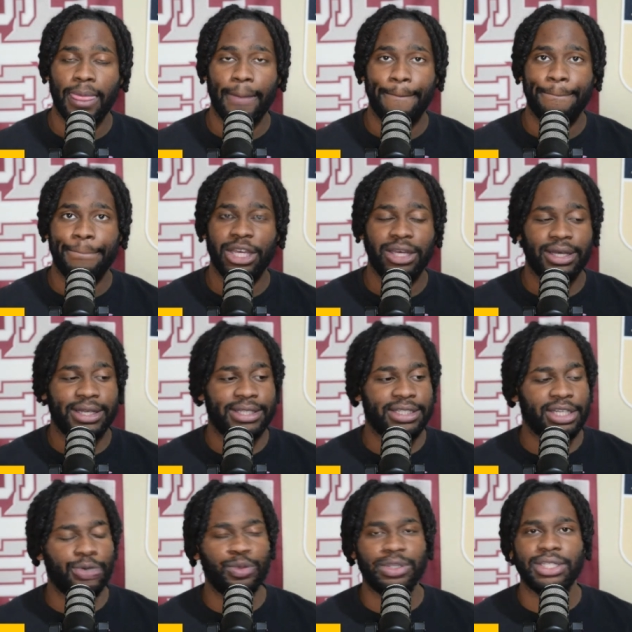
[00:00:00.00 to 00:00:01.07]
because
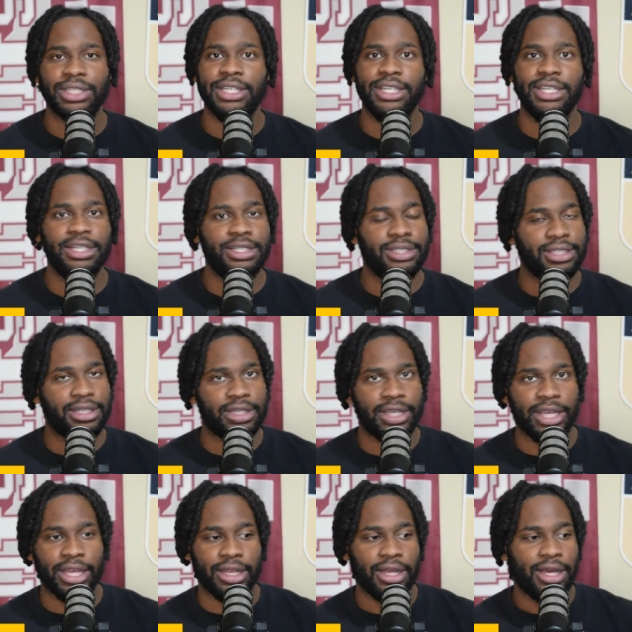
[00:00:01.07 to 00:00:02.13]
it was easy to
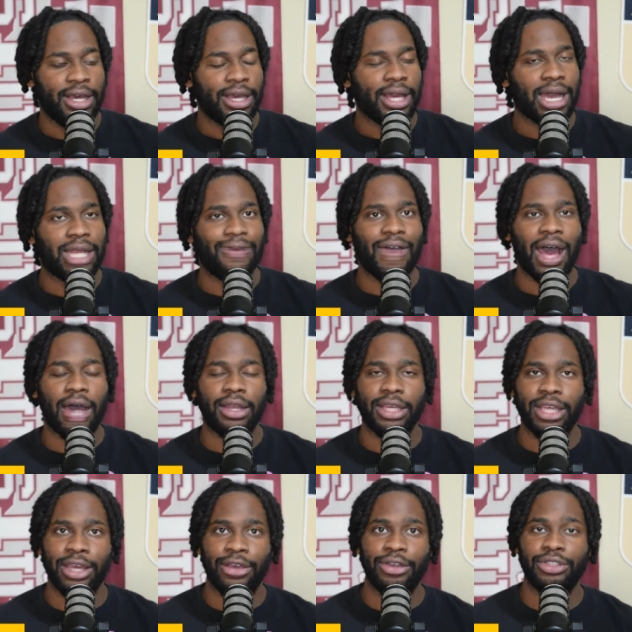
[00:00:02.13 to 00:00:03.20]
get kind of out of
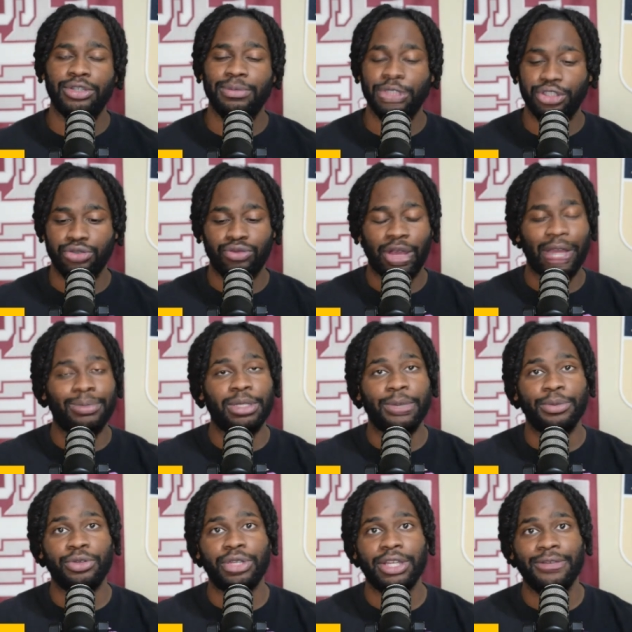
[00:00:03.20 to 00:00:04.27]
character, but you ramped
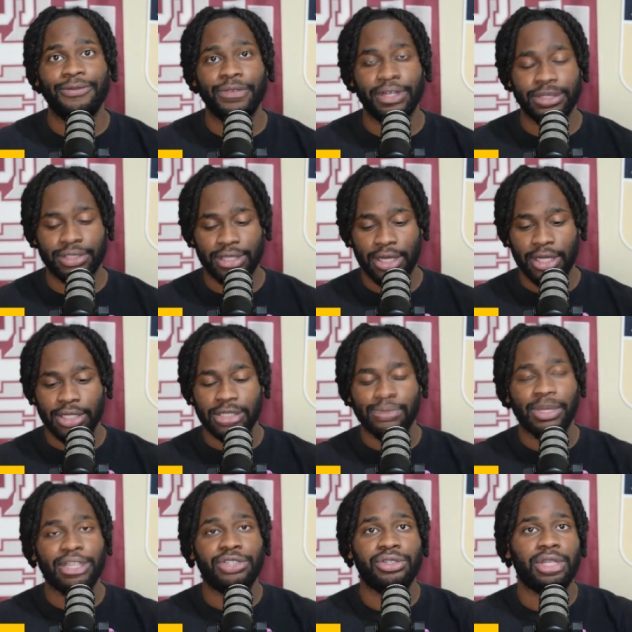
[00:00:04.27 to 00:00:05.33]
up your defense to
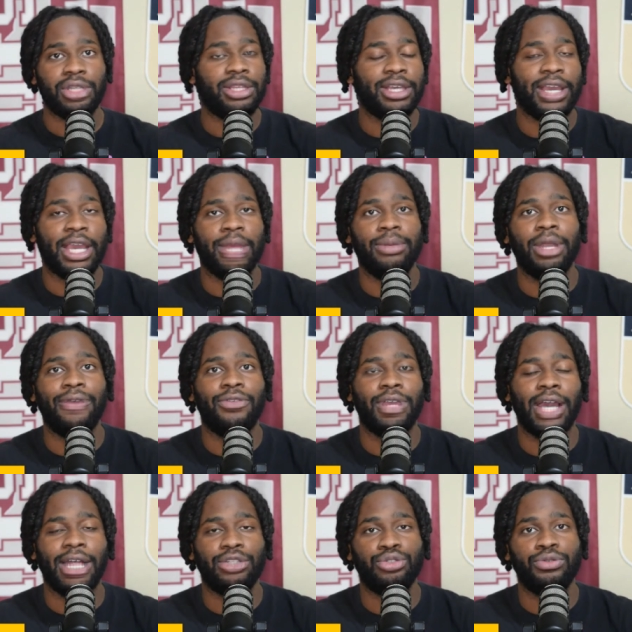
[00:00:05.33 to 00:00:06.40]
make sure that the game never
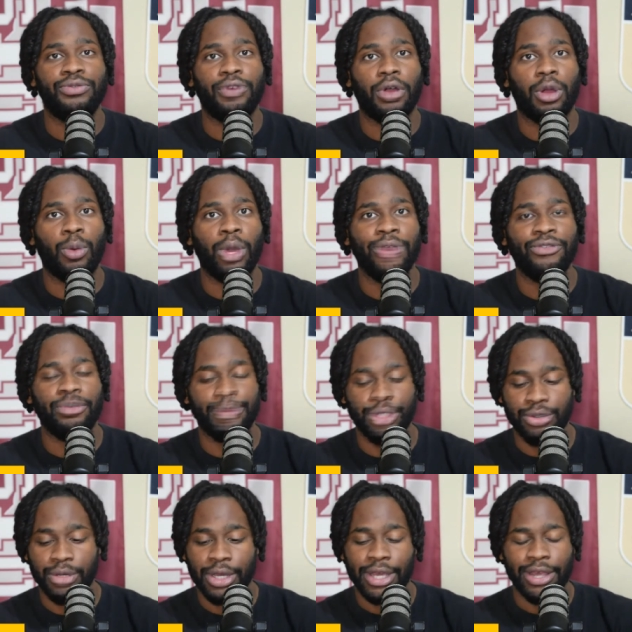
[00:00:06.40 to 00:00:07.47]
got too far away from
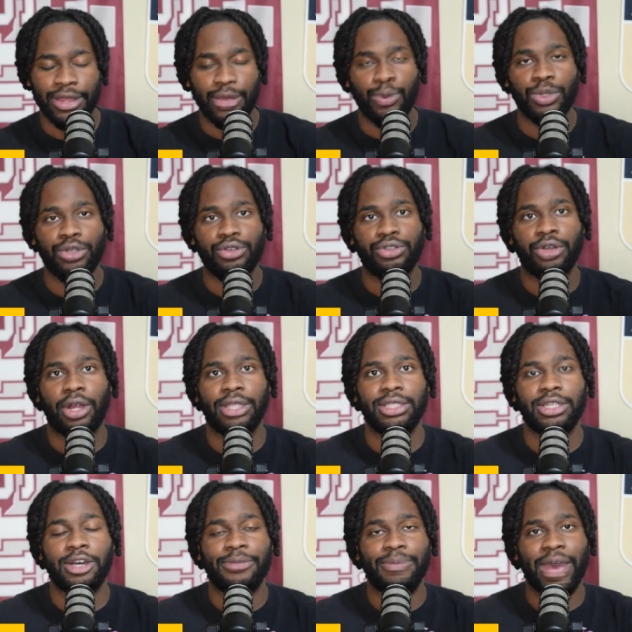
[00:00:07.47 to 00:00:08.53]
you. And then when you started to
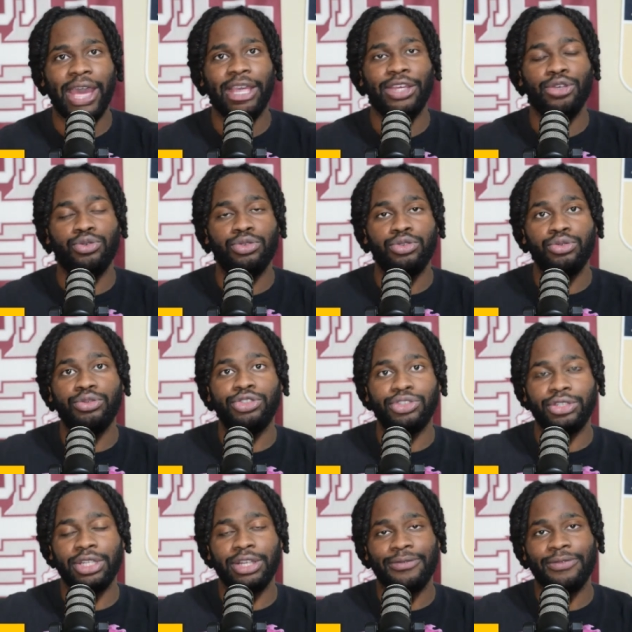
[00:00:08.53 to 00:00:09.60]
come back, you used
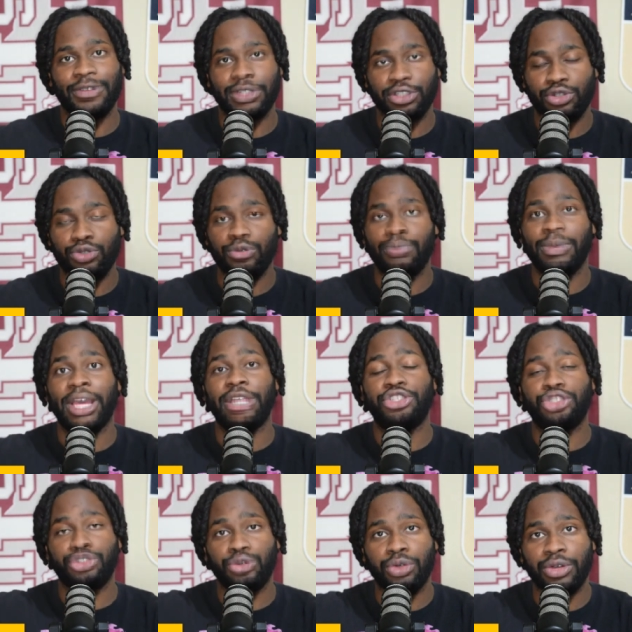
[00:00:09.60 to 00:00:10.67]
your defense to make
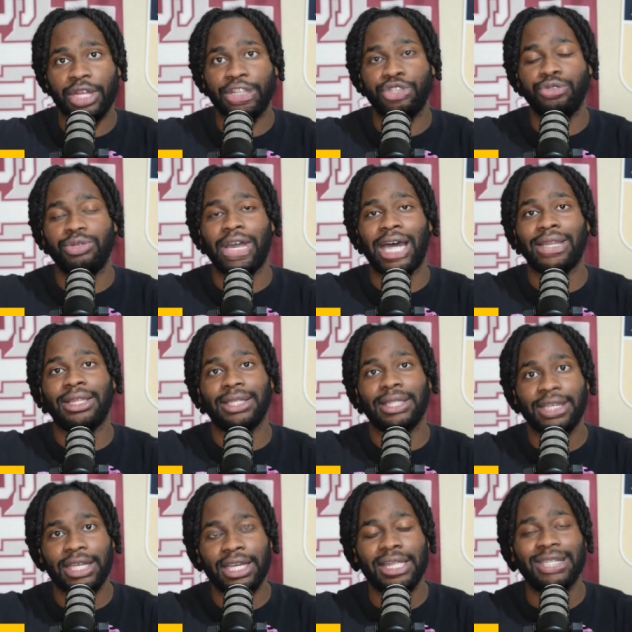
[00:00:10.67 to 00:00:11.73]
sure that you got the
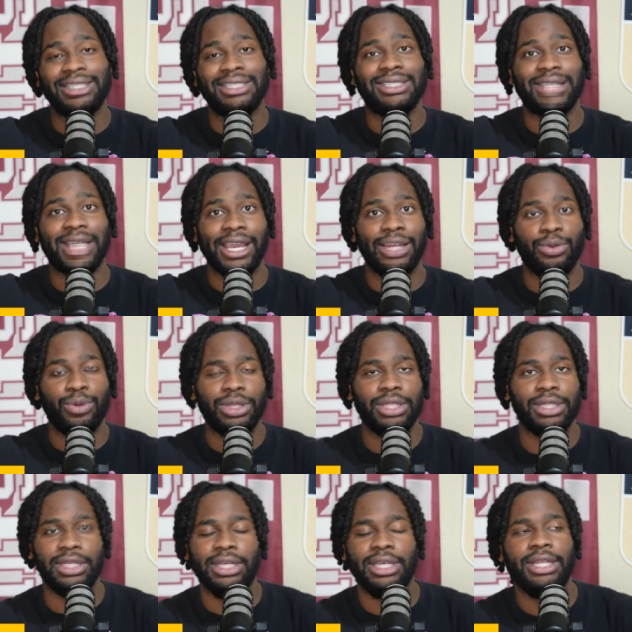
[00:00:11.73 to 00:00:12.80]
lead and stayed with the
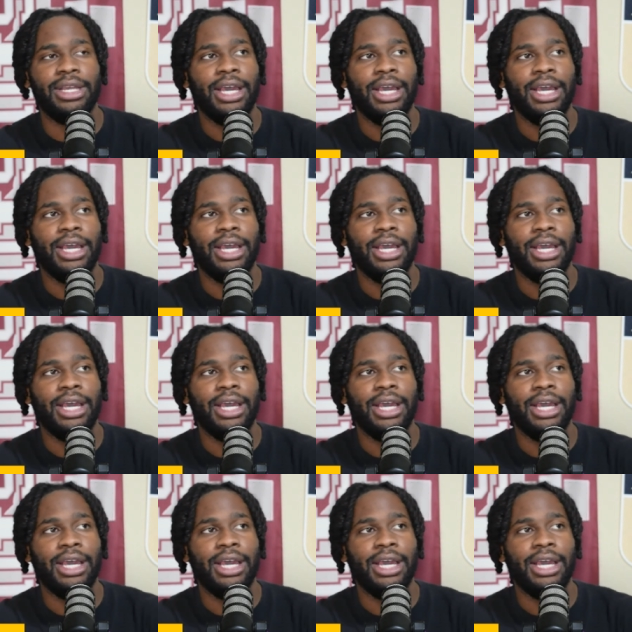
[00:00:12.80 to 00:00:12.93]
lead.